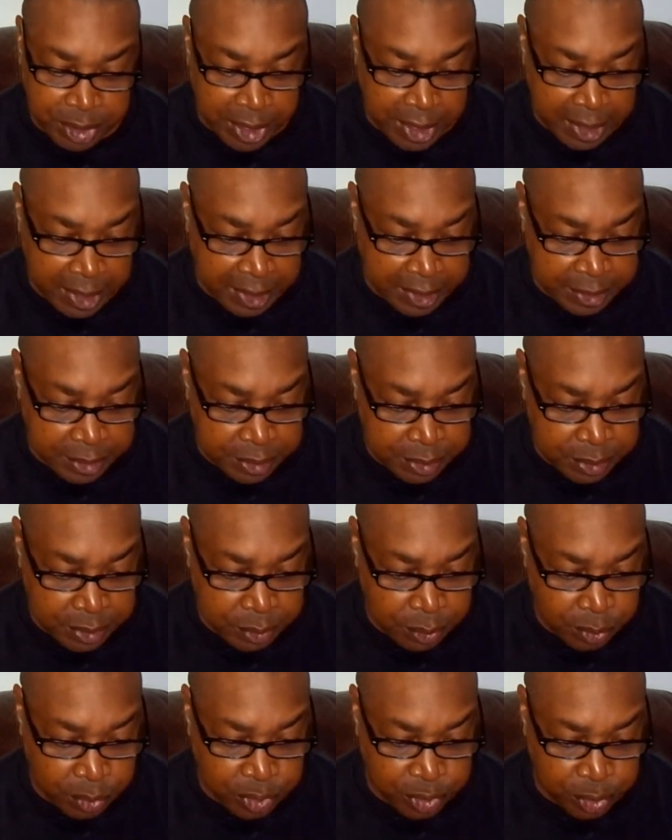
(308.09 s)
ass
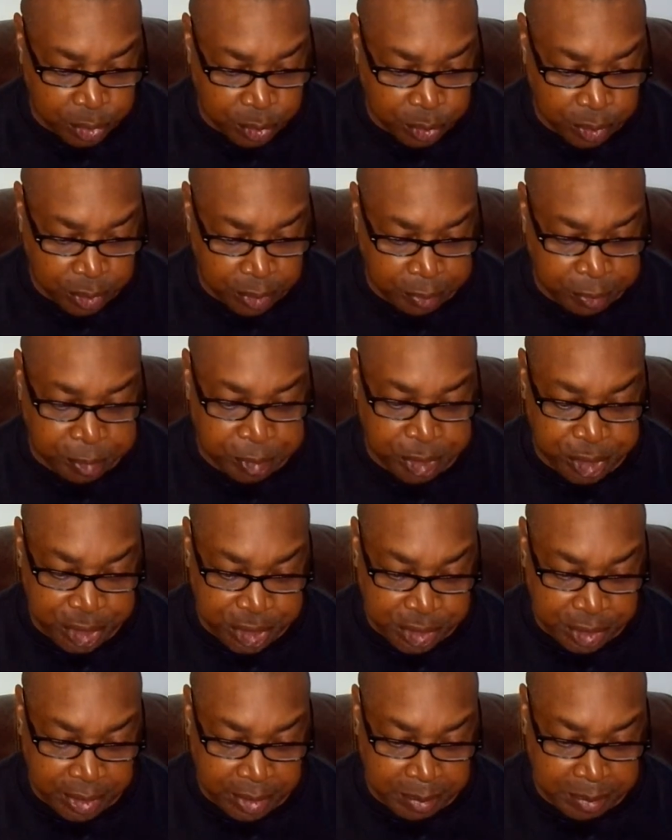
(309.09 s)
or a donkey 3
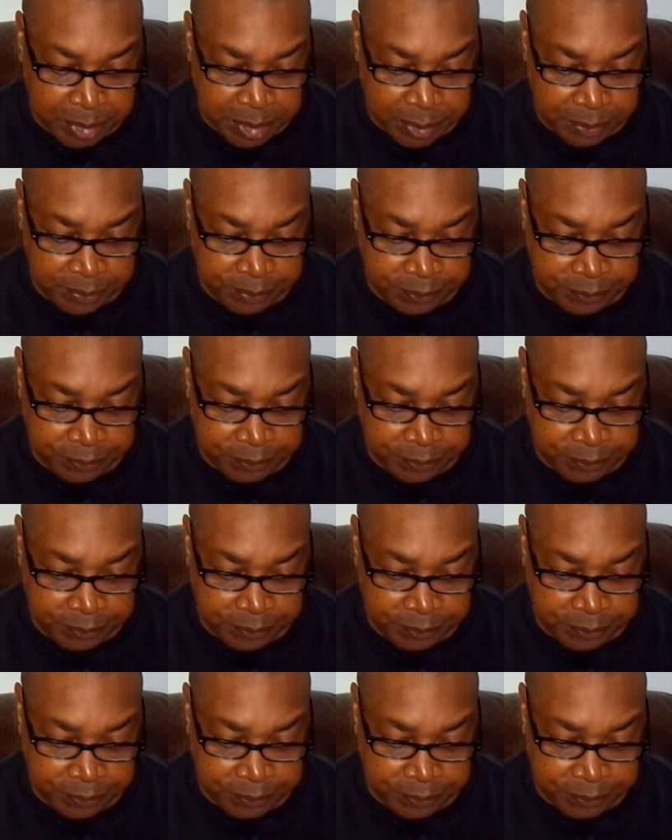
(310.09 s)
times.